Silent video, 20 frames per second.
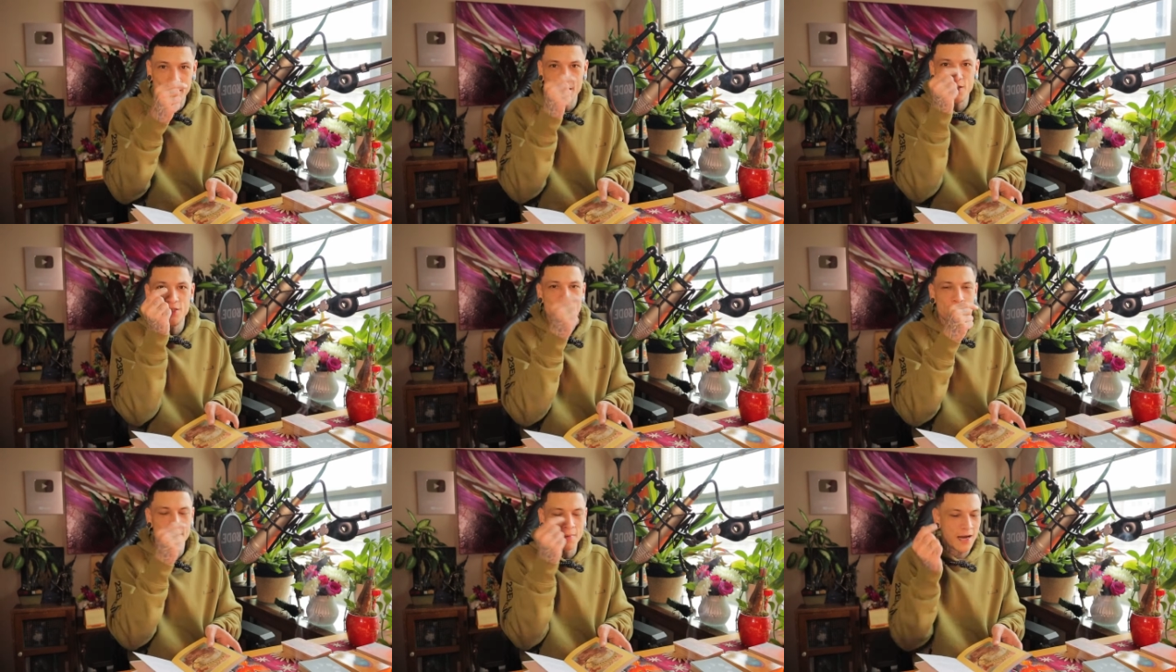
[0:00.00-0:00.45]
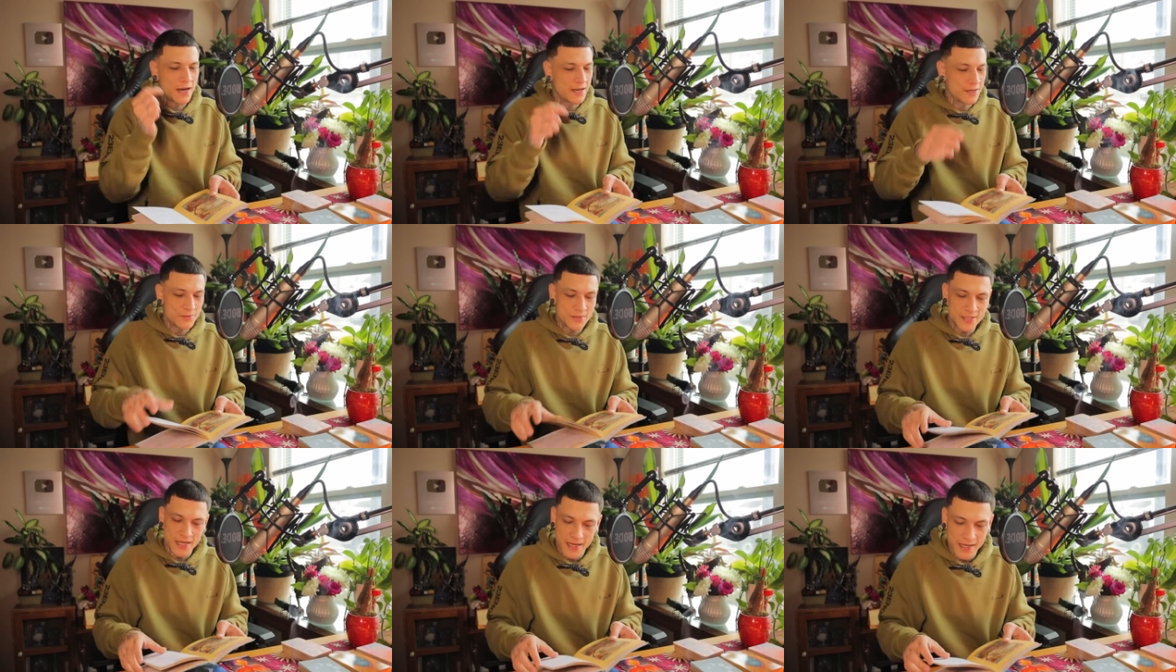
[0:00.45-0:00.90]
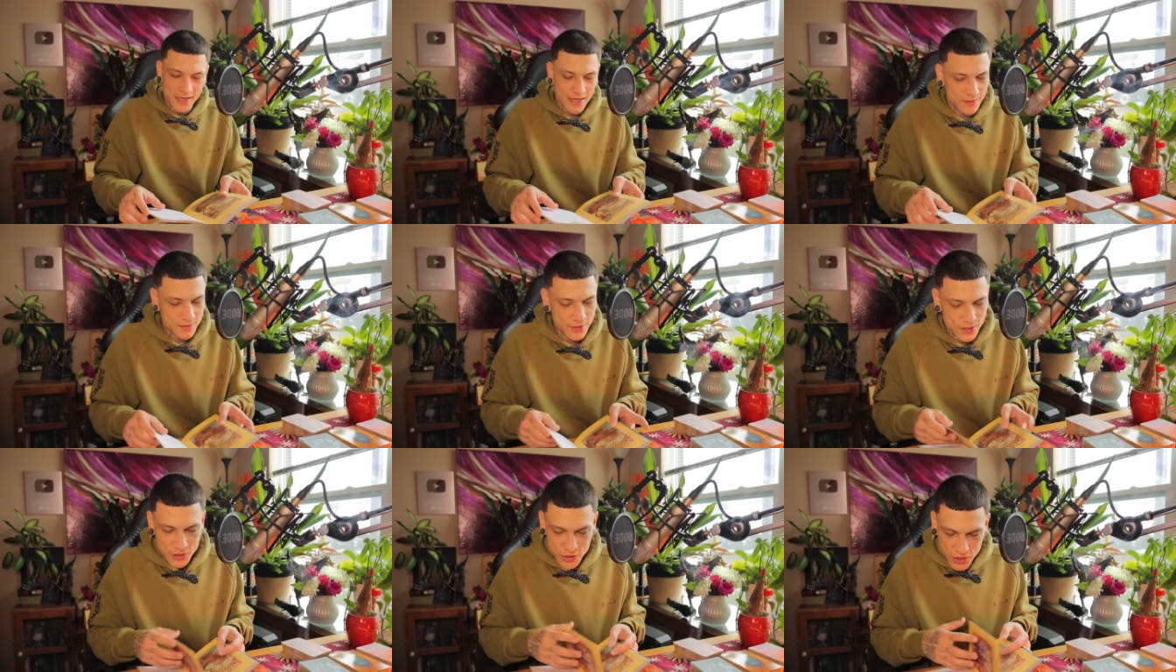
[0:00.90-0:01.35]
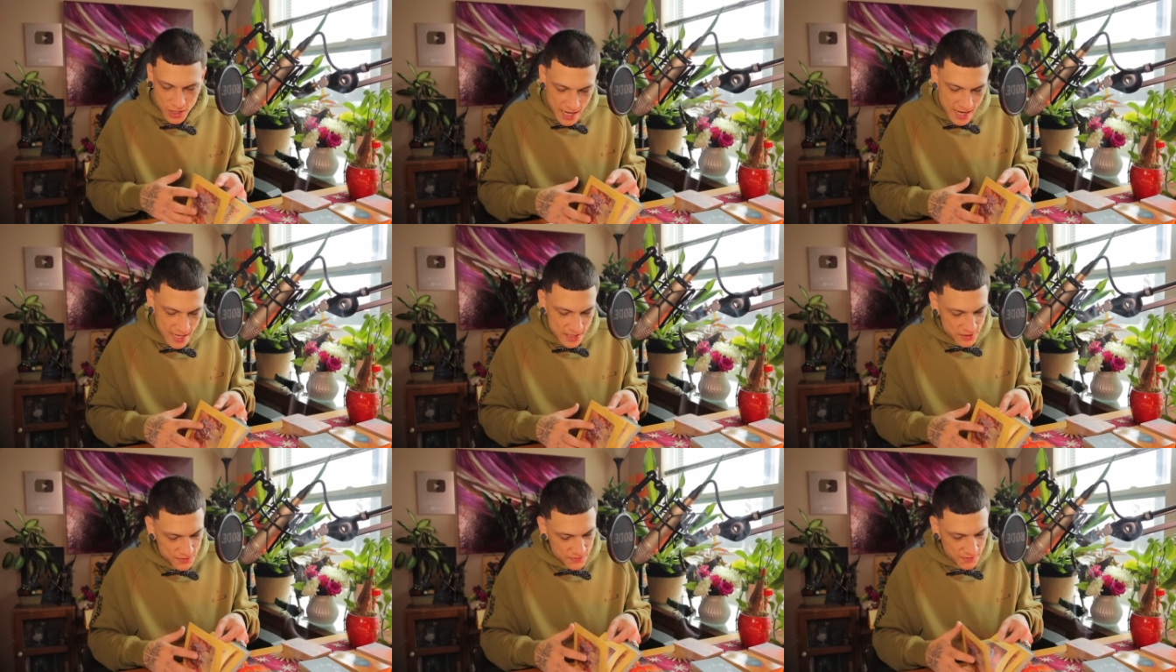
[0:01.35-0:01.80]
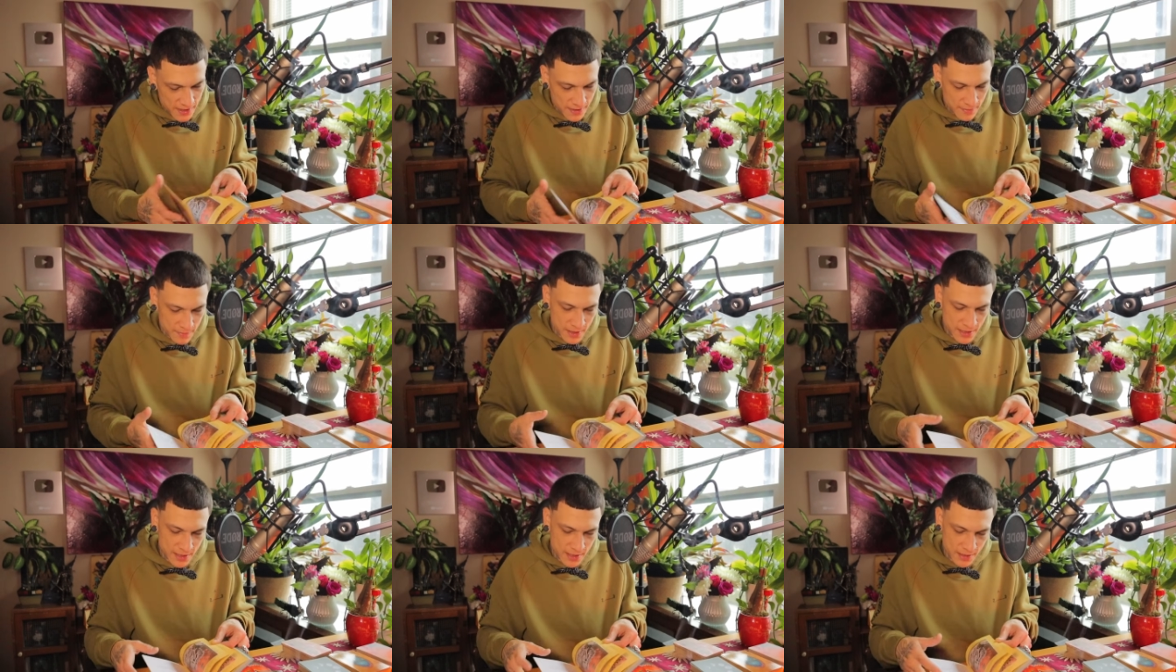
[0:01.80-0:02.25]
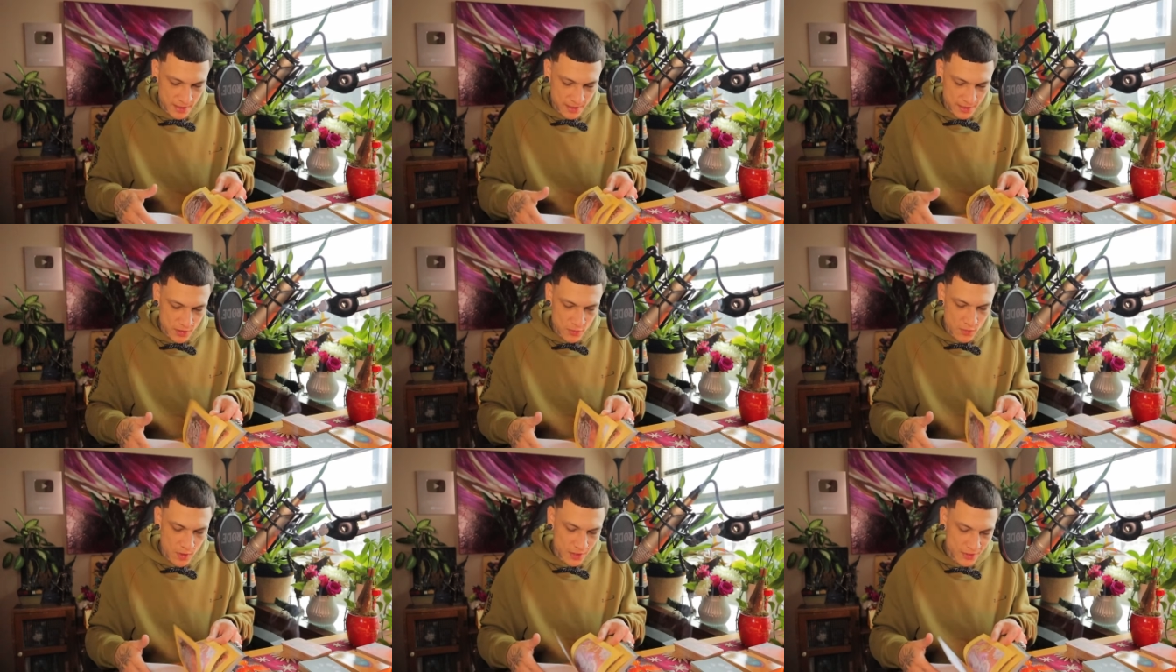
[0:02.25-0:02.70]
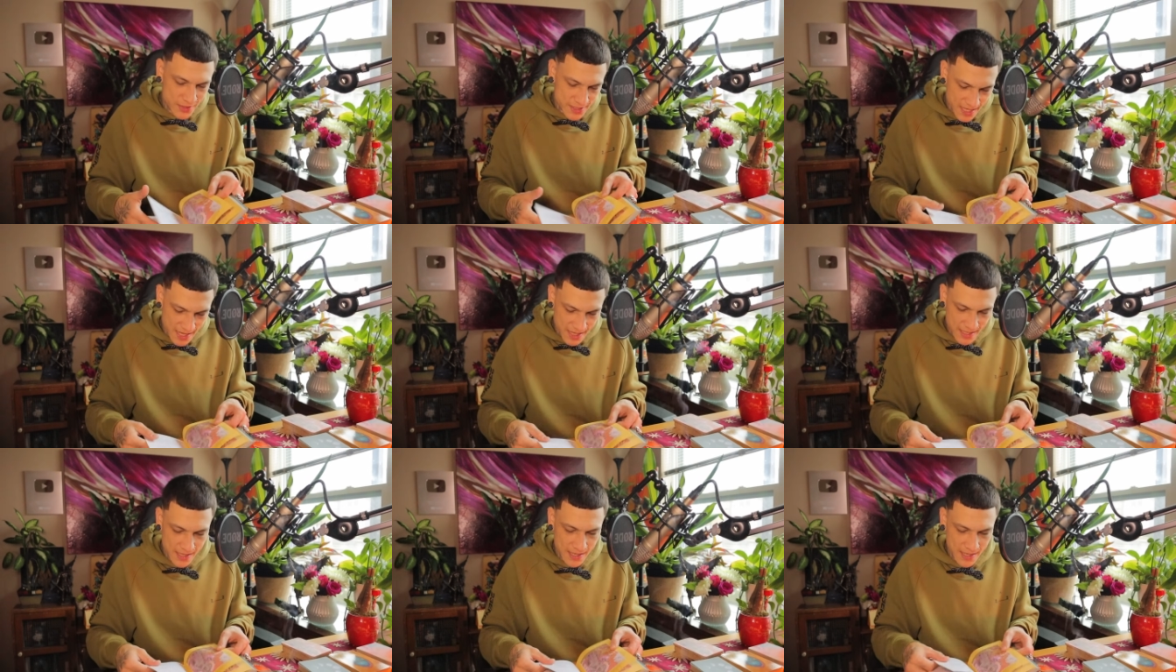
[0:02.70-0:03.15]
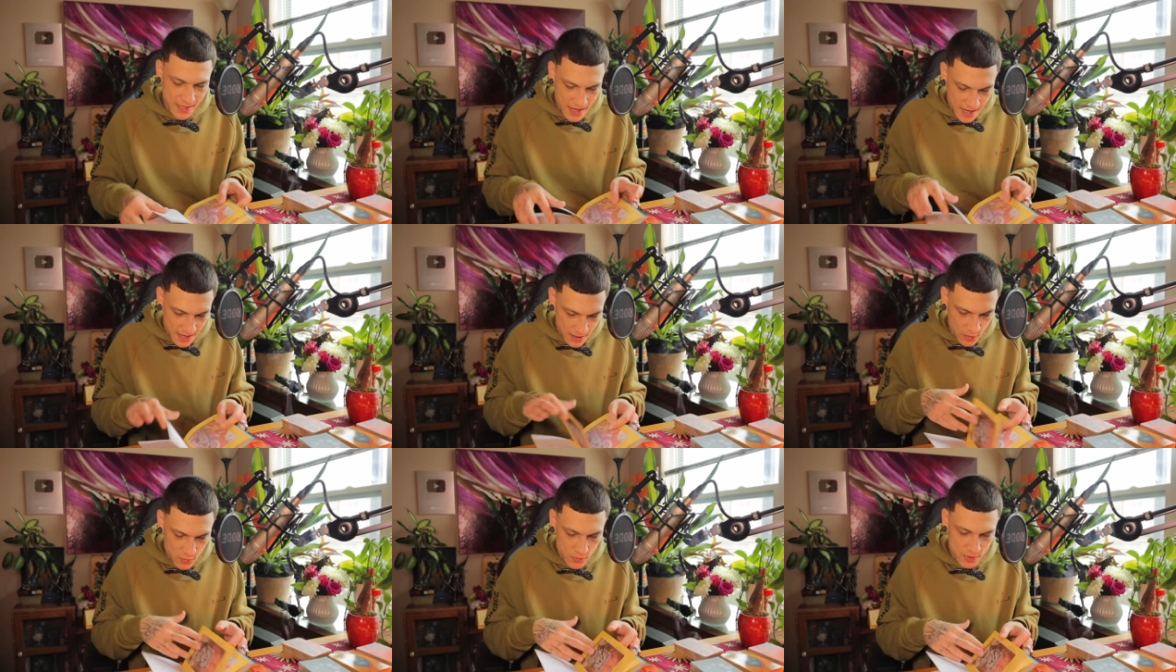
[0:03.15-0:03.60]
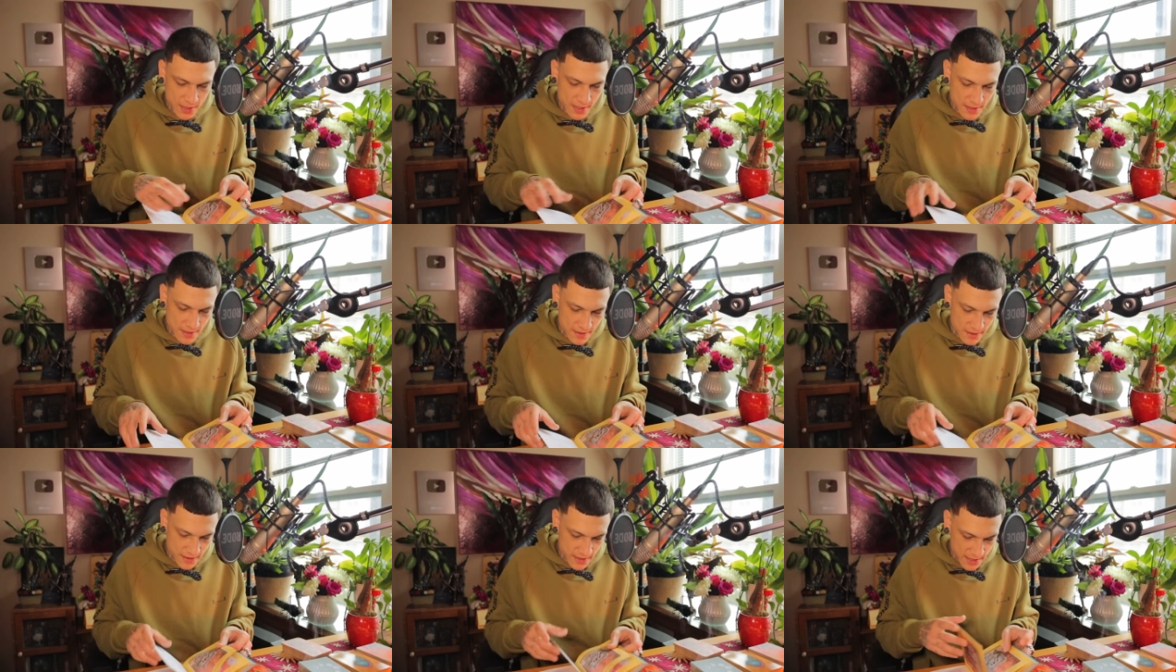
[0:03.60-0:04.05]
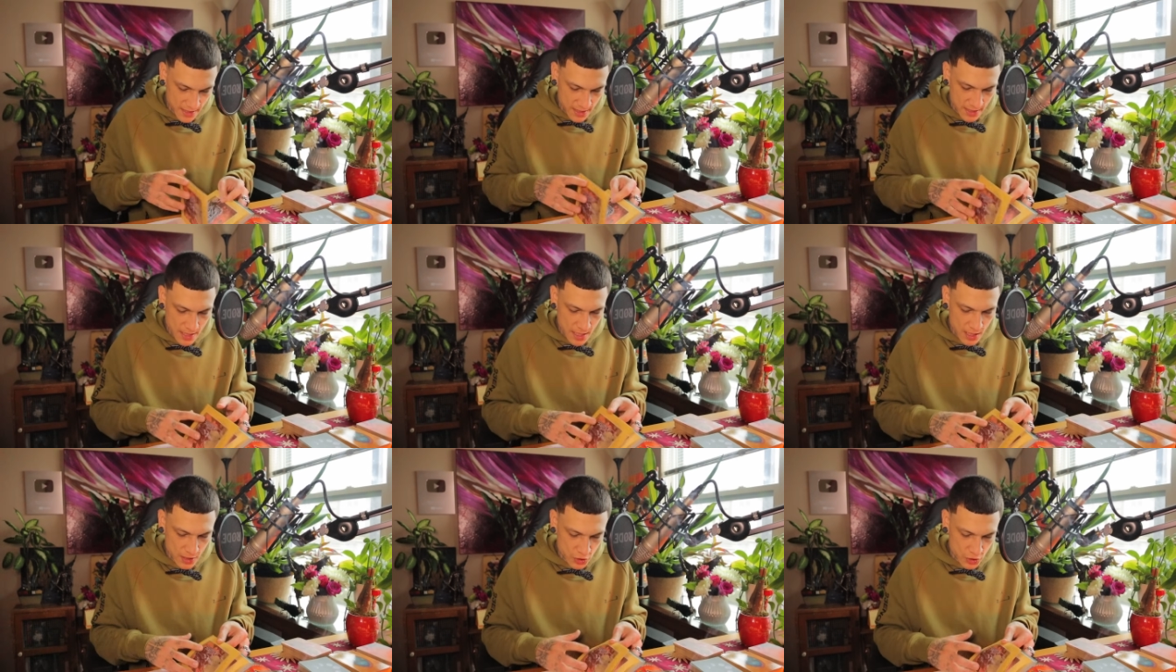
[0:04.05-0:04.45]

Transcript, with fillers: Gemini, you've taken out the trash, family. You are taking out the